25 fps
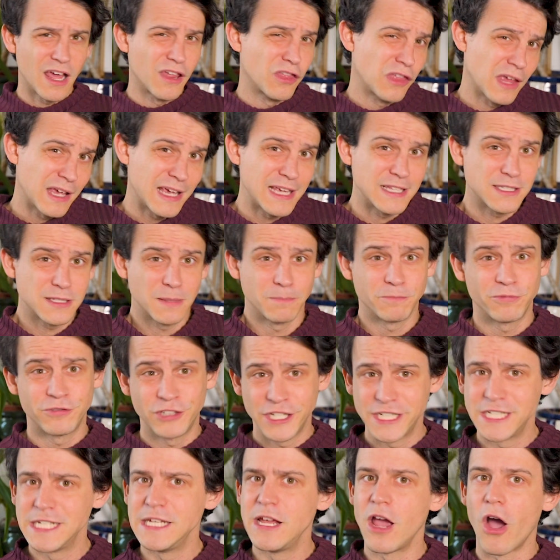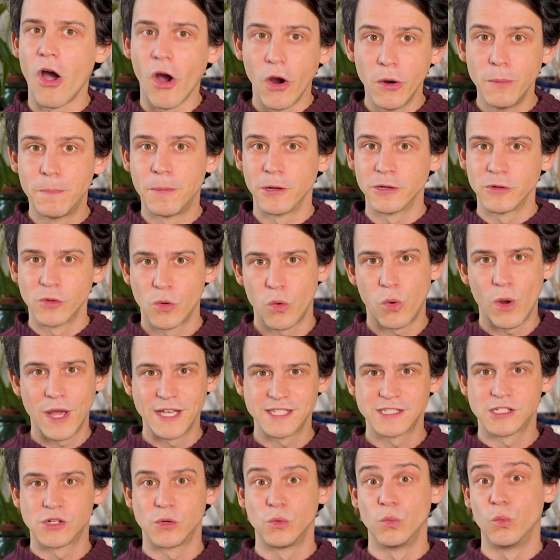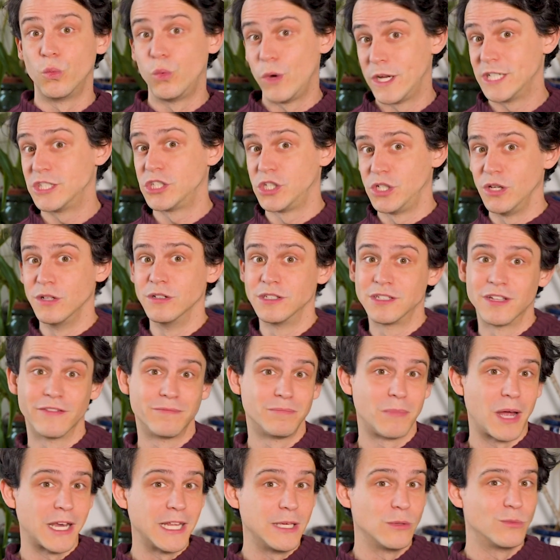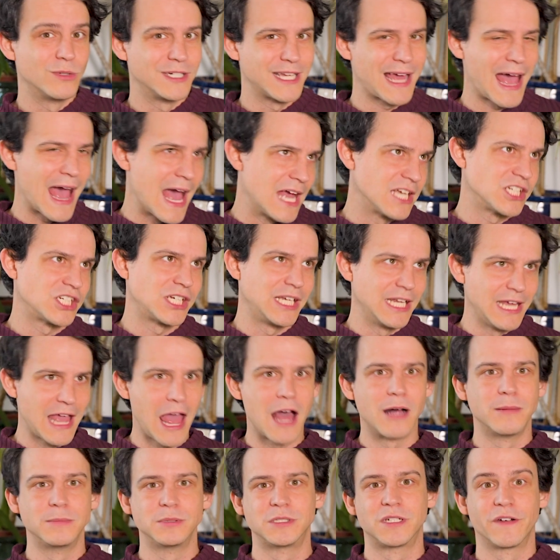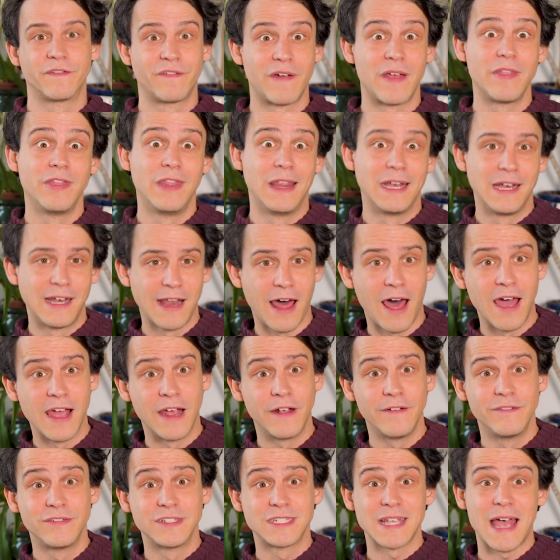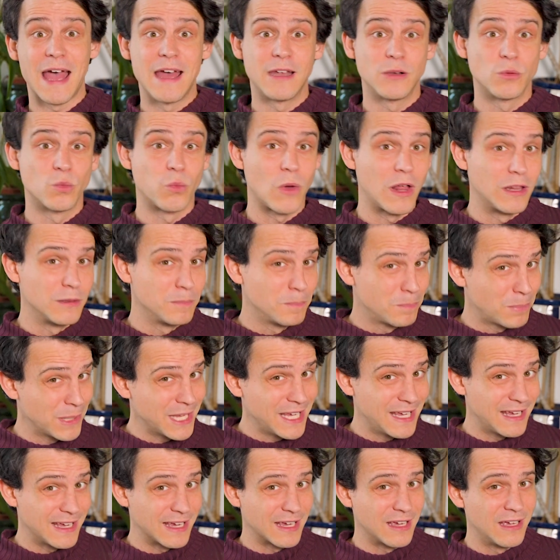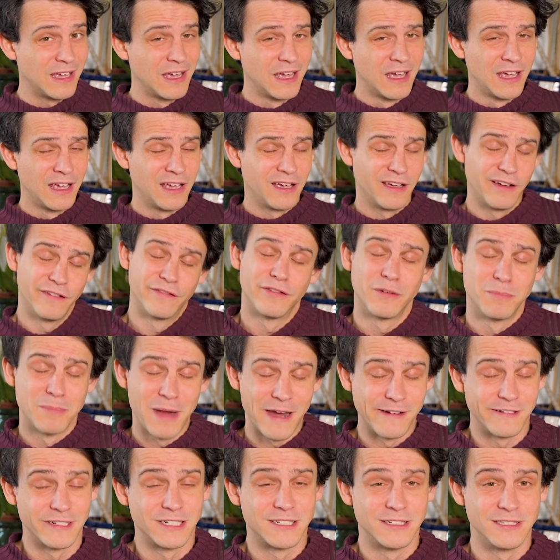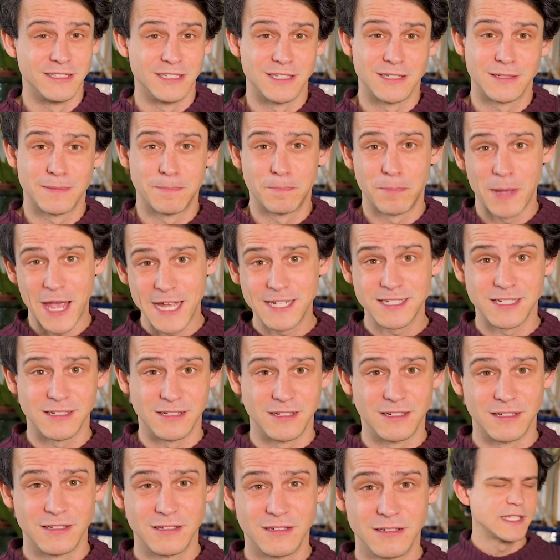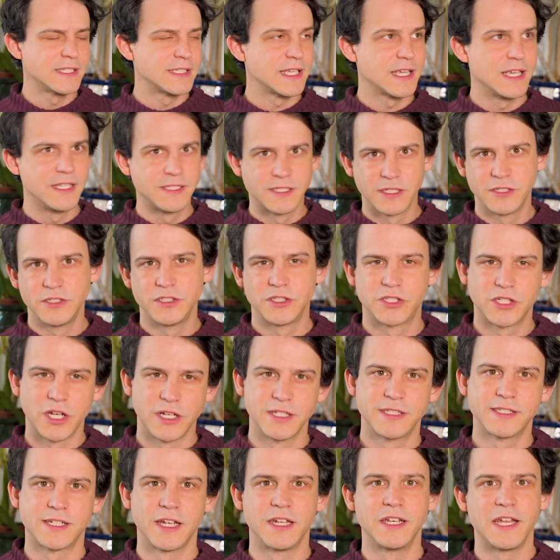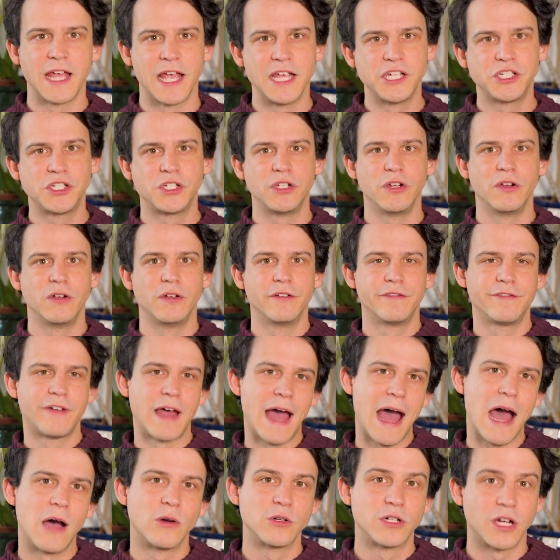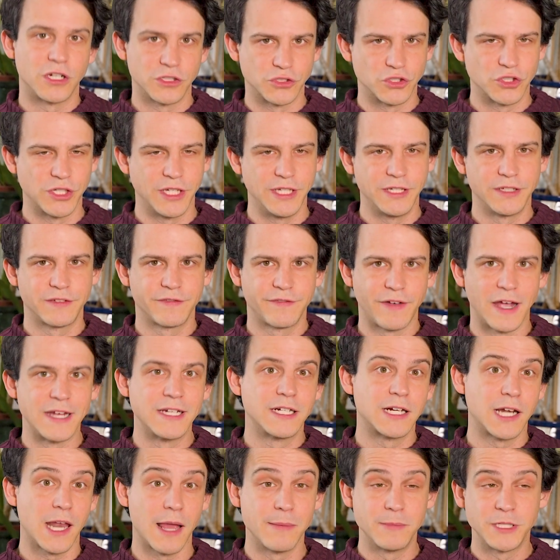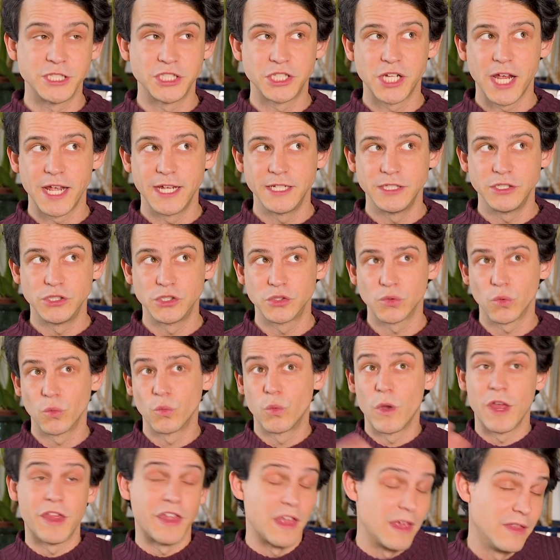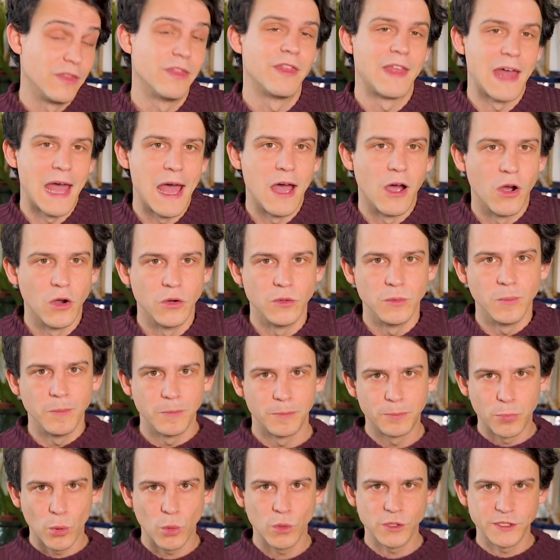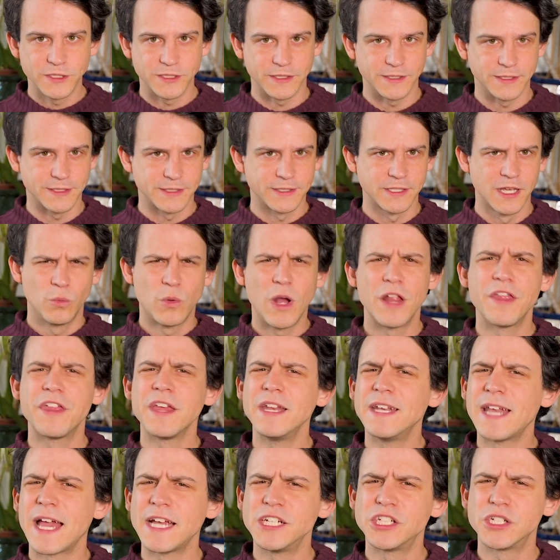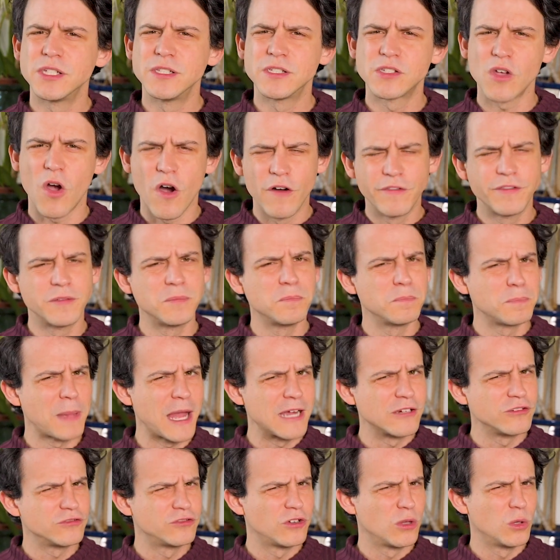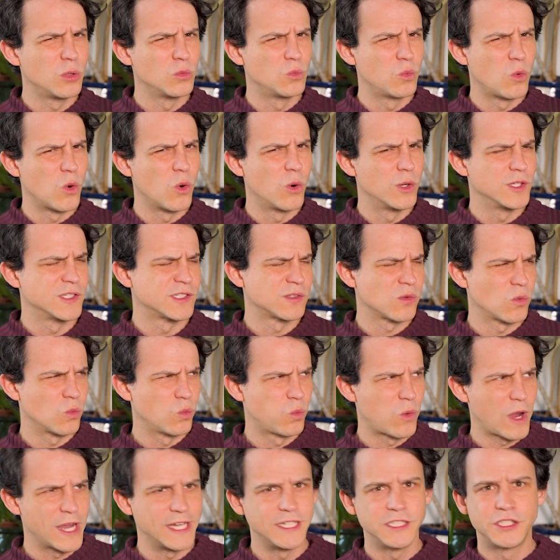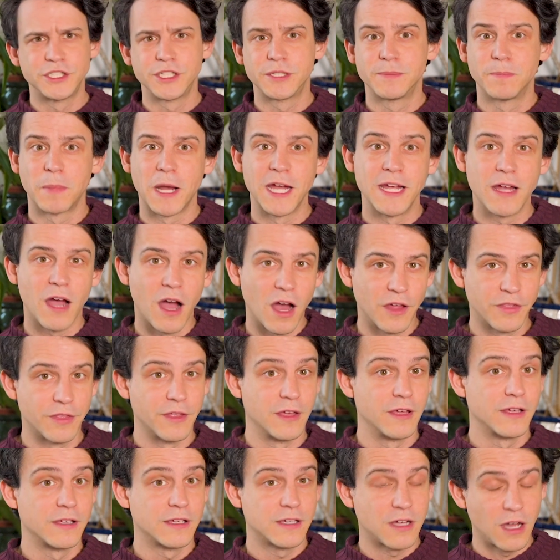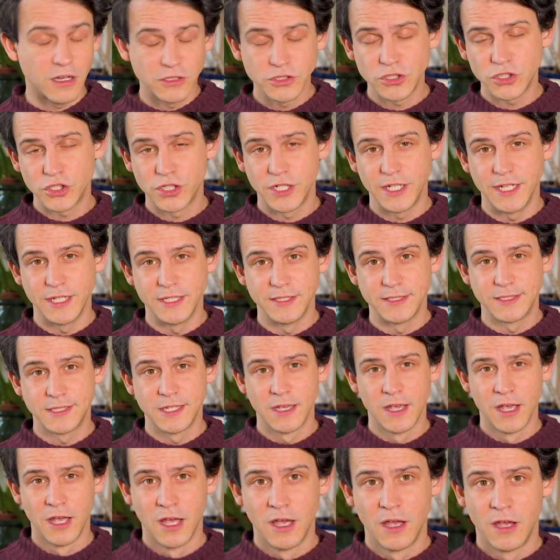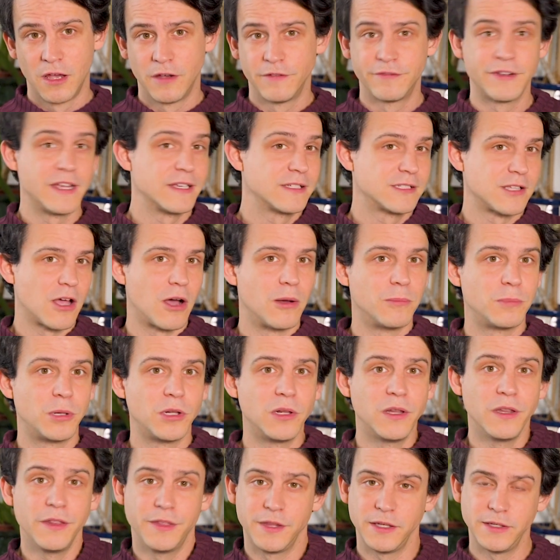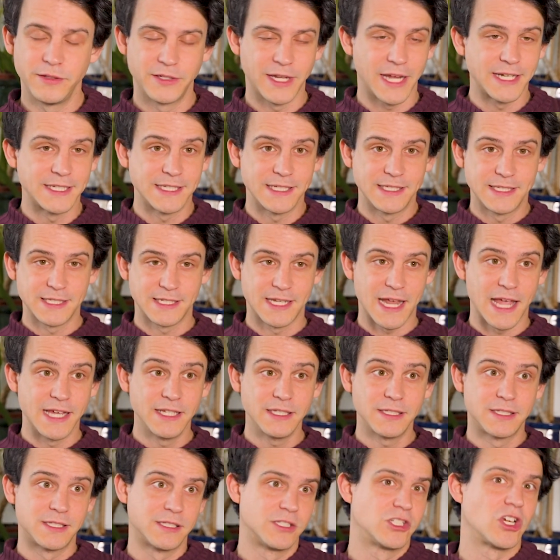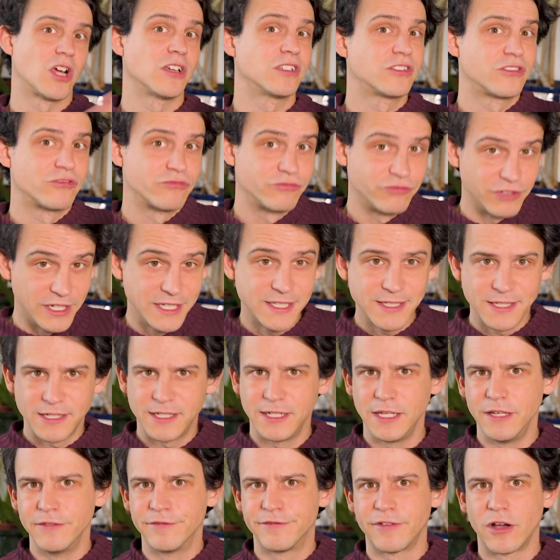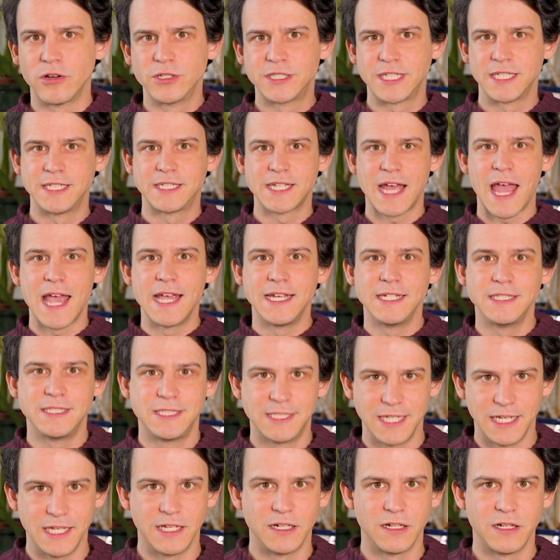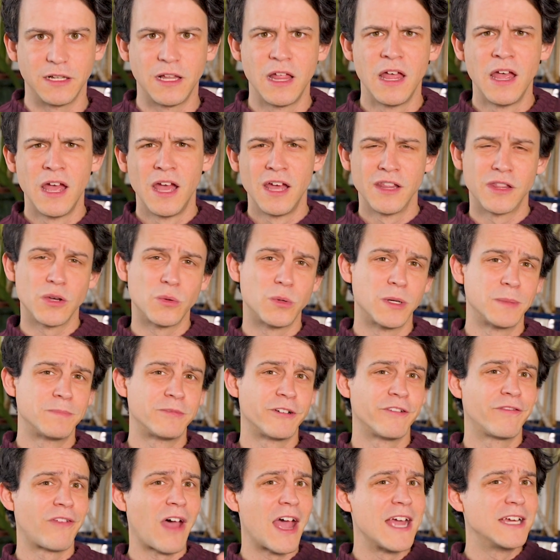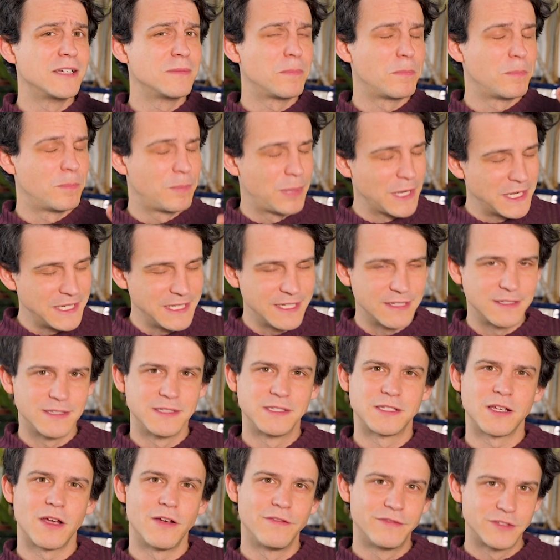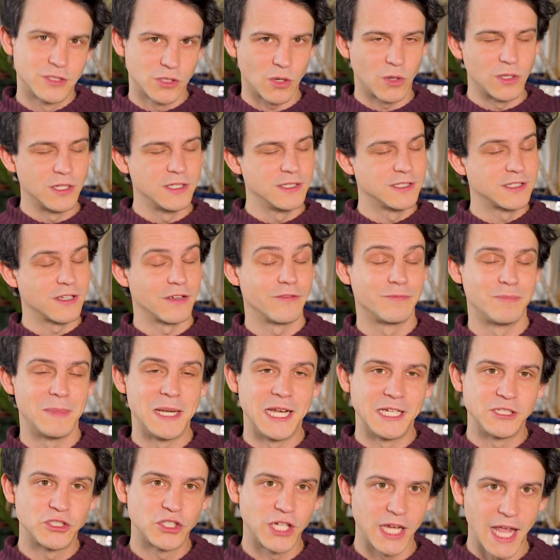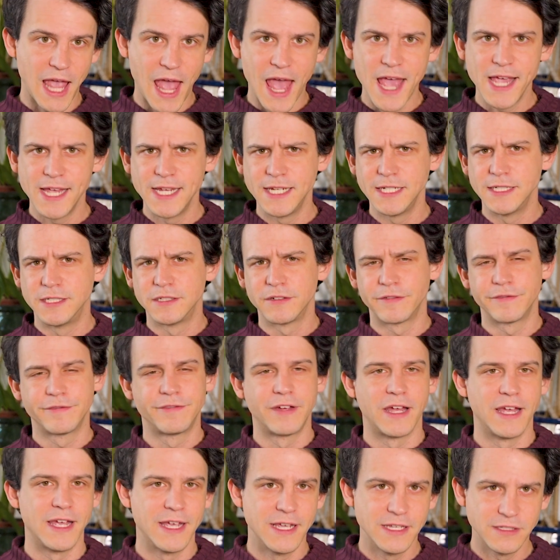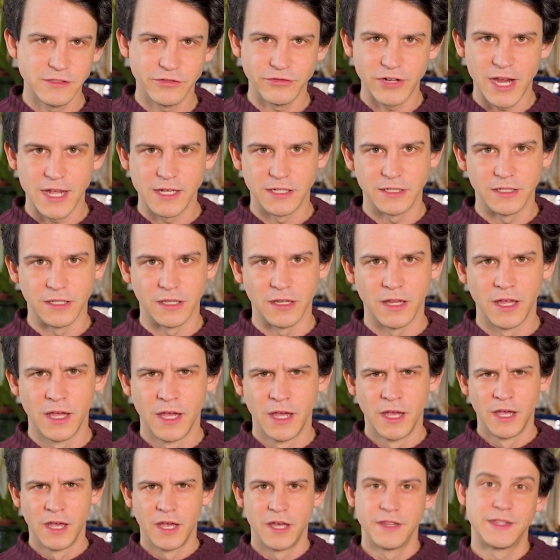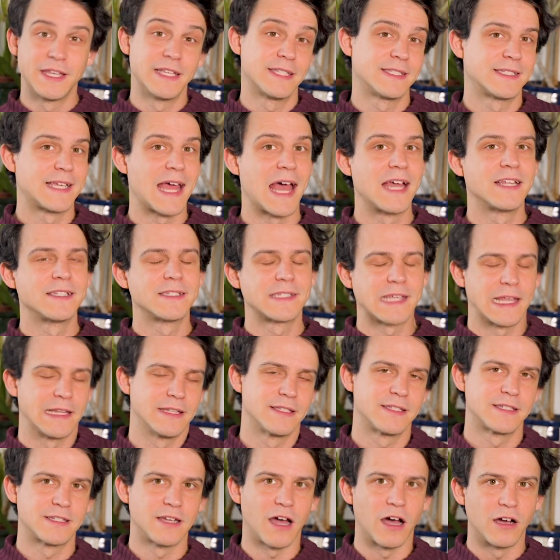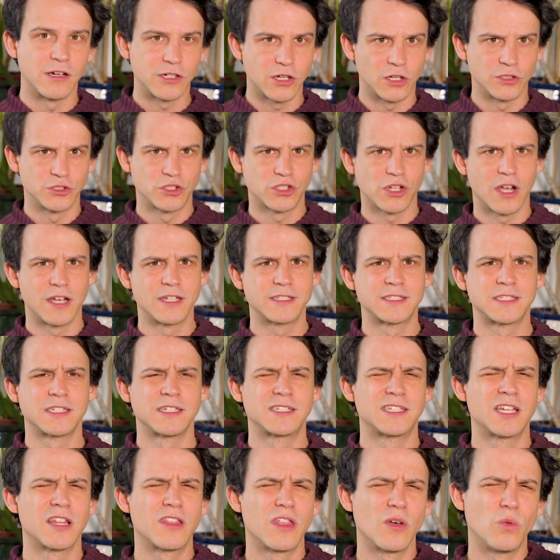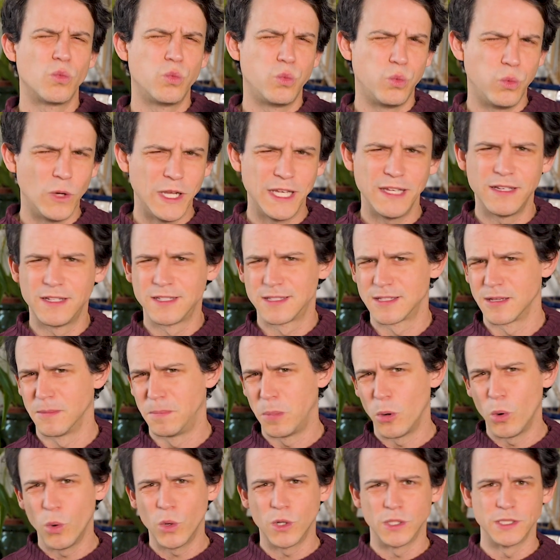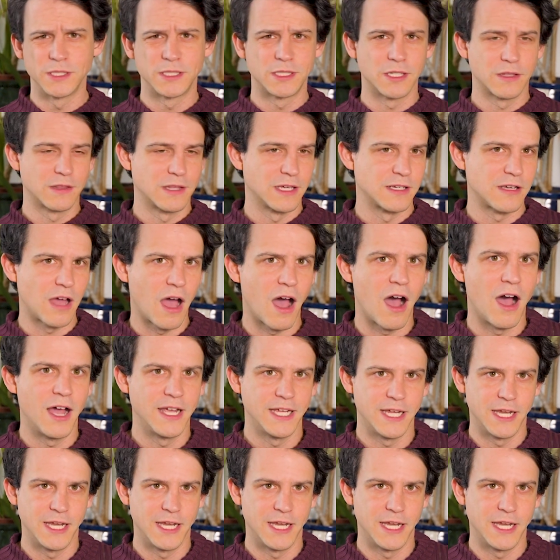I think it's a pretty open question which use of money would actually help defend the lives and well being of Americans better. This isn't just an issue for how countries fight climate change within their own borders. Wealthy nations often bankroll wars waged by other countries. For example, the United States just recently voted a deal that would provide billions of dollars of military aid for Israel. This stands in stark contrast to the weak support that high